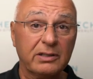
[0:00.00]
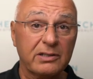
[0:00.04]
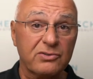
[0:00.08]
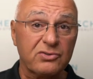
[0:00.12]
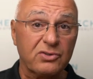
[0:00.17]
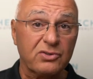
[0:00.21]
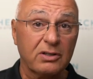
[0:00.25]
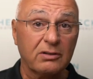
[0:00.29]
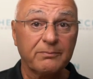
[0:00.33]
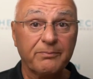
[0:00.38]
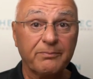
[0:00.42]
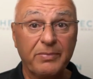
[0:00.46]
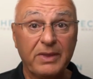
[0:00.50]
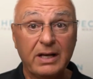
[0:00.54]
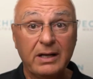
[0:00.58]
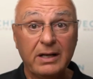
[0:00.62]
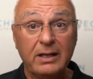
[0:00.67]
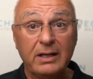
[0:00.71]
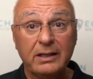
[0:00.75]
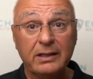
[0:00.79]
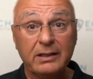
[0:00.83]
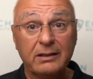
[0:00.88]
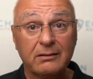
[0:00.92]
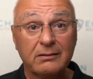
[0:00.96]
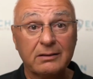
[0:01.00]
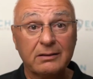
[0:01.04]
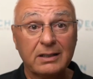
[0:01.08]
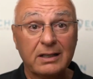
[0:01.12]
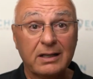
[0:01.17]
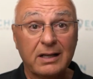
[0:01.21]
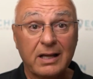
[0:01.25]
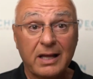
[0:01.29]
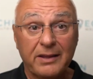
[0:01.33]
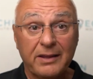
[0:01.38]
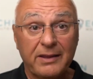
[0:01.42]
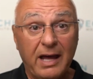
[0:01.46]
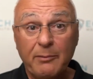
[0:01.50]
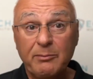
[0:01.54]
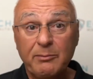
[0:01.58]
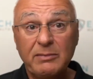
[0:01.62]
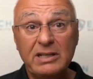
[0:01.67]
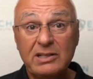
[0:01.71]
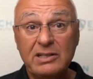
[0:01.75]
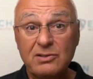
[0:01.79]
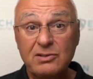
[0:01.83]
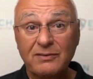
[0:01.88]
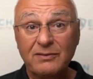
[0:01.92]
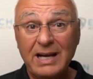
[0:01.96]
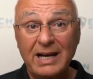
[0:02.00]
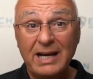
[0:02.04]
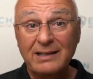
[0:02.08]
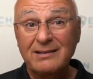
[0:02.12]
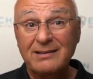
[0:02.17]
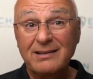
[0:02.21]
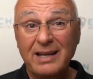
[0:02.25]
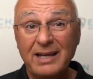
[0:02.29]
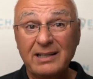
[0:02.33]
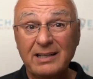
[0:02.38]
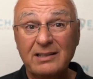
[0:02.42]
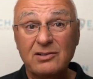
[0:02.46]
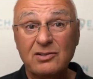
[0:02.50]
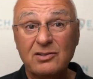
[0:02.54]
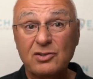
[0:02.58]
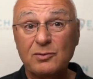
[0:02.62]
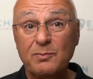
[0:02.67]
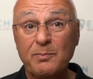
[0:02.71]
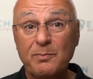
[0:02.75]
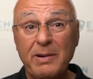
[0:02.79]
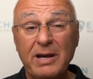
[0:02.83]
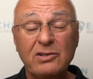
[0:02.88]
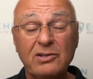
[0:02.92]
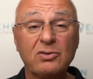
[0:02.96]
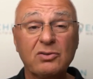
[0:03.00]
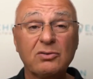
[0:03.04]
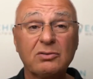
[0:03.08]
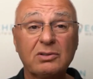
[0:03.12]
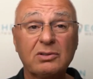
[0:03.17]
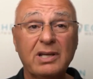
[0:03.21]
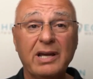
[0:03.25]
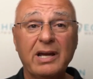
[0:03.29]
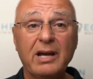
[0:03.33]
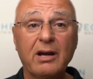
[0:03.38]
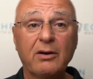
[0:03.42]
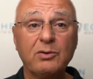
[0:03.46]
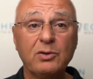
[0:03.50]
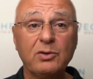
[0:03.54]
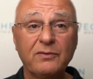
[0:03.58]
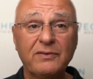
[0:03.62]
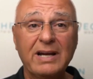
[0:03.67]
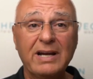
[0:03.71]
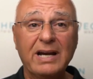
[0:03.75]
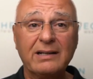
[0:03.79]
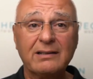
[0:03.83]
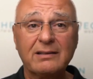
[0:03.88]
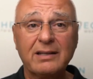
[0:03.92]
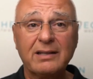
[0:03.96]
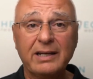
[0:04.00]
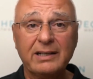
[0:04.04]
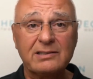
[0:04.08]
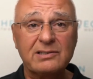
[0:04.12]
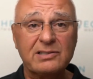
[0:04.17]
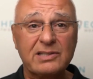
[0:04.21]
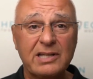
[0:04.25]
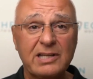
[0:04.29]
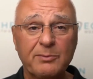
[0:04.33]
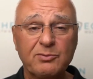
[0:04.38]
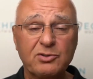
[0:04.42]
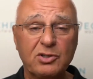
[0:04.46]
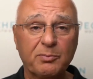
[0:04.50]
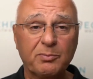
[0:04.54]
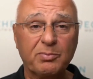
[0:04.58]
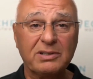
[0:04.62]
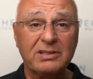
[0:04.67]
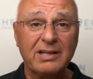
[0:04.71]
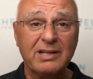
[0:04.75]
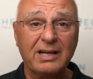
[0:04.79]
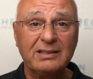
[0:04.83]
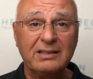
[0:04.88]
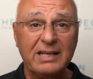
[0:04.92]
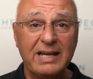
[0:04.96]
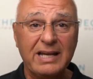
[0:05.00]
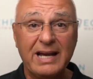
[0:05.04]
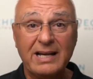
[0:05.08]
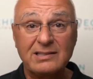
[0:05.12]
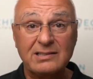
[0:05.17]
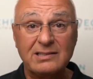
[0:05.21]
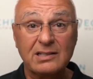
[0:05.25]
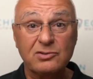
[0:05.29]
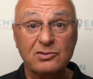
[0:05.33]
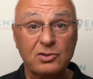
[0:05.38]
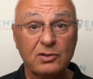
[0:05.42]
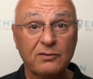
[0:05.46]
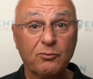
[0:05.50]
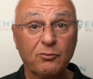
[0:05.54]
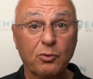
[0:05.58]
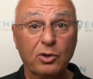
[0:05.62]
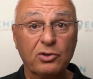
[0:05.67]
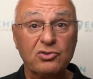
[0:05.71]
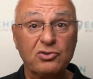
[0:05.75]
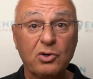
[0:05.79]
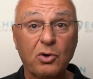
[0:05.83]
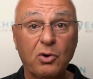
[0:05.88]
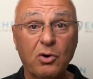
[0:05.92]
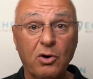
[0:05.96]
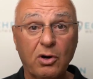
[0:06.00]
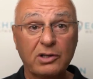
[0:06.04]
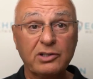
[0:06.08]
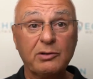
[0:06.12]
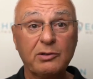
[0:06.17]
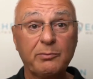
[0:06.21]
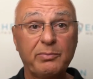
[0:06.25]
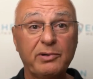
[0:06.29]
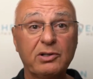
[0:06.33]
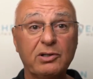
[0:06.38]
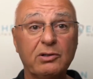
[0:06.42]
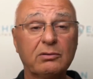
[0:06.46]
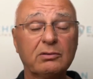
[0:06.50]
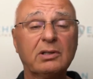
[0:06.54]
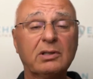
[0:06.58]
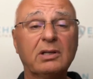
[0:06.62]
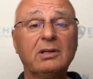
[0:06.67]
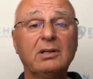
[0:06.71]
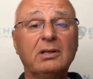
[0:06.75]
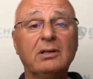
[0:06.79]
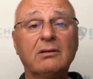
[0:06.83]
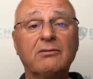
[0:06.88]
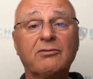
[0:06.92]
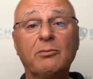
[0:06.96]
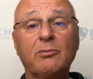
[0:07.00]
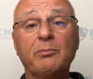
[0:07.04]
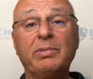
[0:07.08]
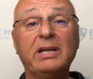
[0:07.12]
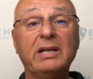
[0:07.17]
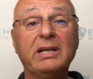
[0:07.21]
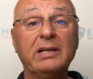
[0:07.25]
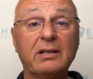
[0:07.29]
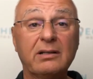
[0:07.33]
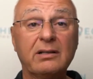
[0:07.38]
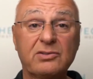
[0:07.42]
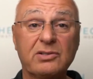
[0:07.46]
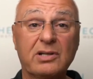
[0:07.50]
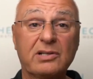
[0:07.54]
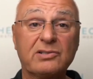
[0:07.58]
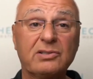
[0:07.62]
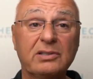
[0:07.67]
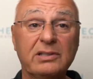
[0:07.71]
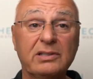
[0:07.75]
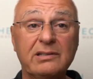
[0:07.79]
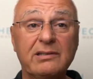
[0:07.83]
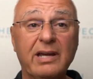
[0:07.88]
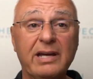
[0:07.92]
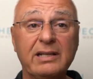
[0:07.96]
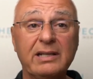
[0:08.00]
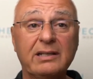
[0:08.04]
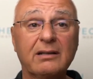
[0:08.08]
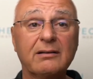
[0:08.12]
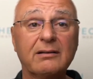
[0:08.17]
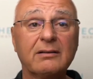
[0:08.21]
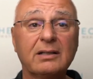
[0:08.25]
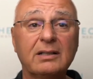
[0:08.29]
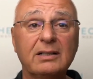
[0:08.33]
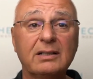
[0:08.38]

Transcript: So, you know, that means you've got to take special care. You've got to take steps to protect the assets you've worked so hard to build from being unjustly taken.